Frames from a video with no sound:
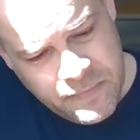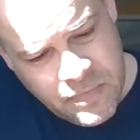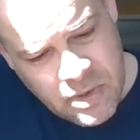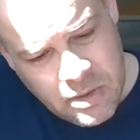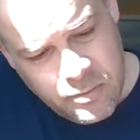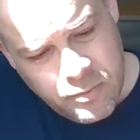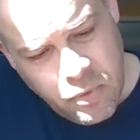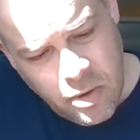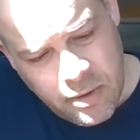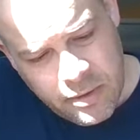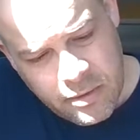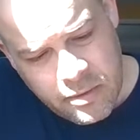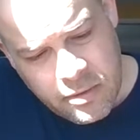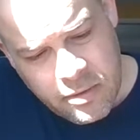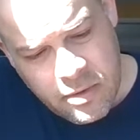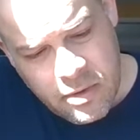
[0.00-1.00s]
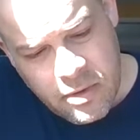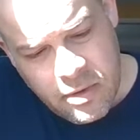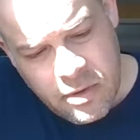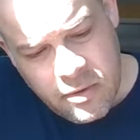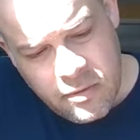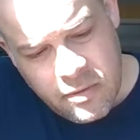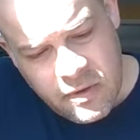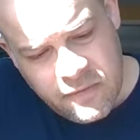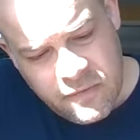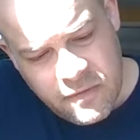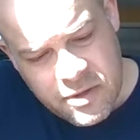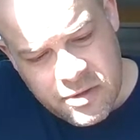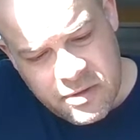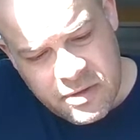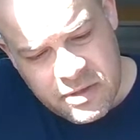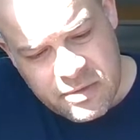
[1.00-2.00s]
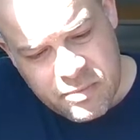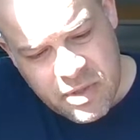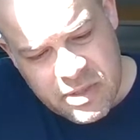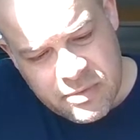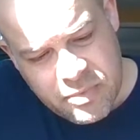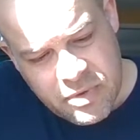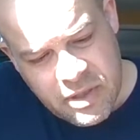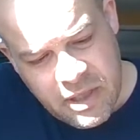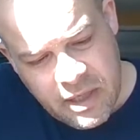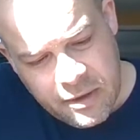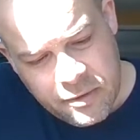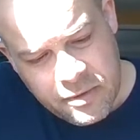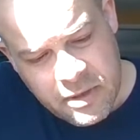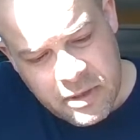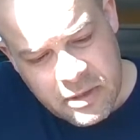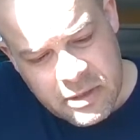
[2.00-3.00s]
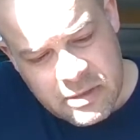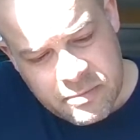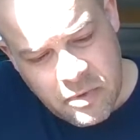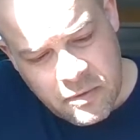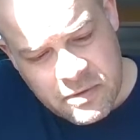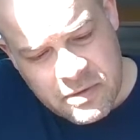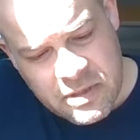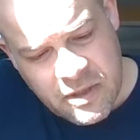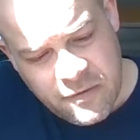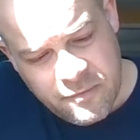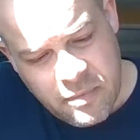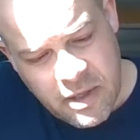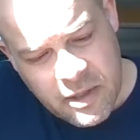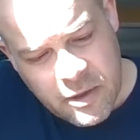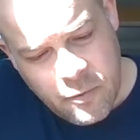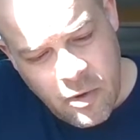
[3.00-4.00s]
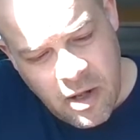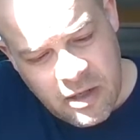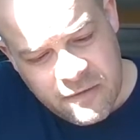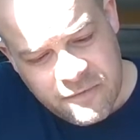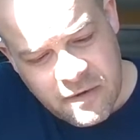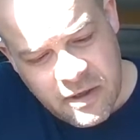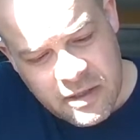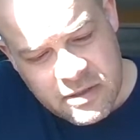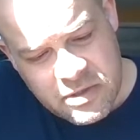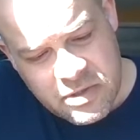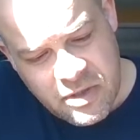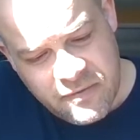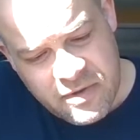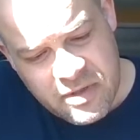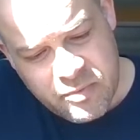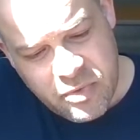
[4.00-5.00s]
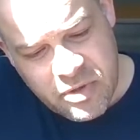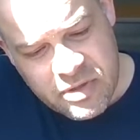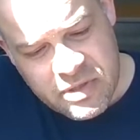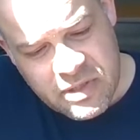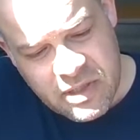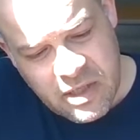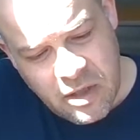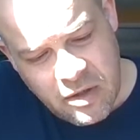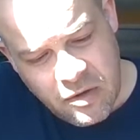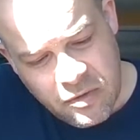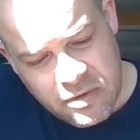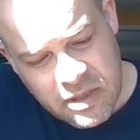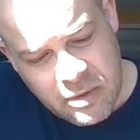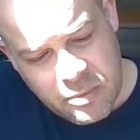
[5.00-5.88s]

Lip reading: Important. Refrigerants must be handled and disposed of by qualified service personnel only.